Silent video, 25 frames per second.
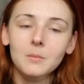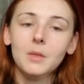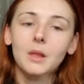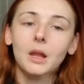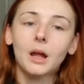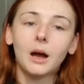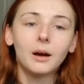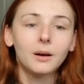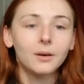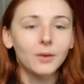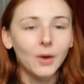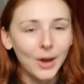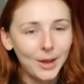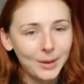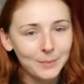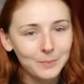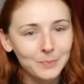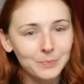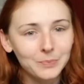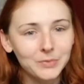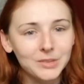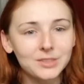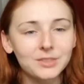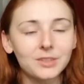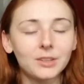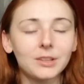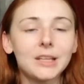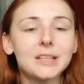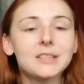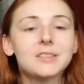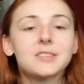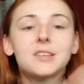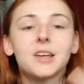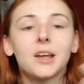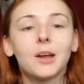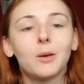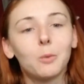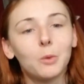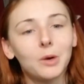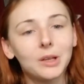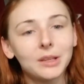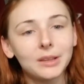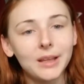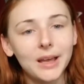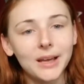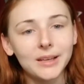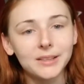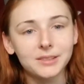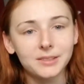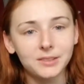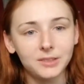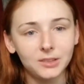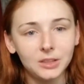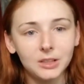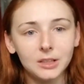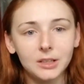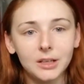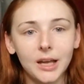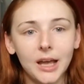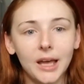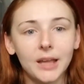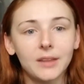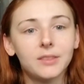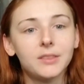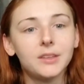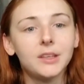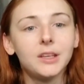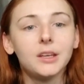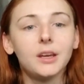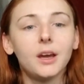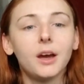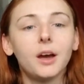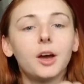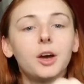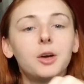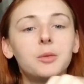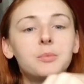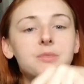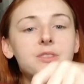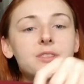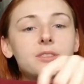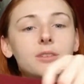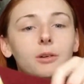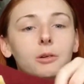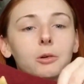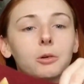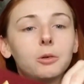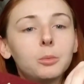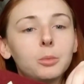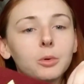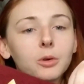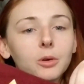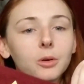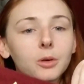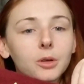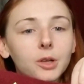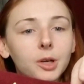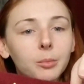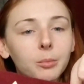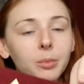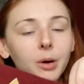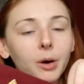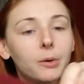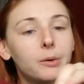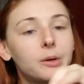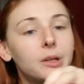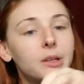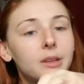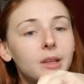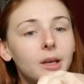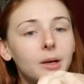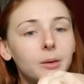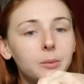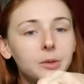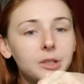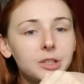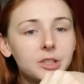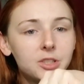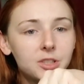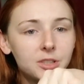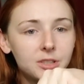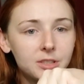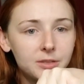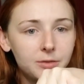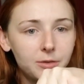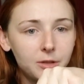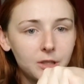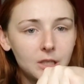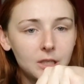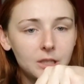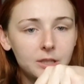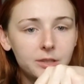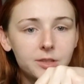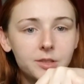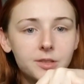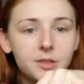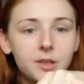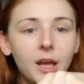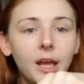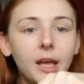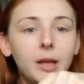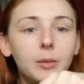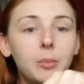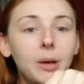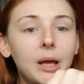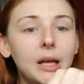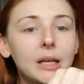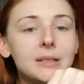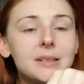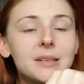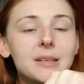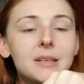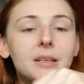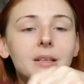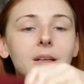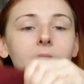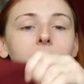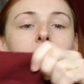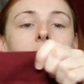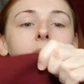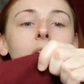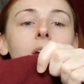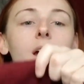Alright, so let's take one last look at the sewable component that we just finished and painted.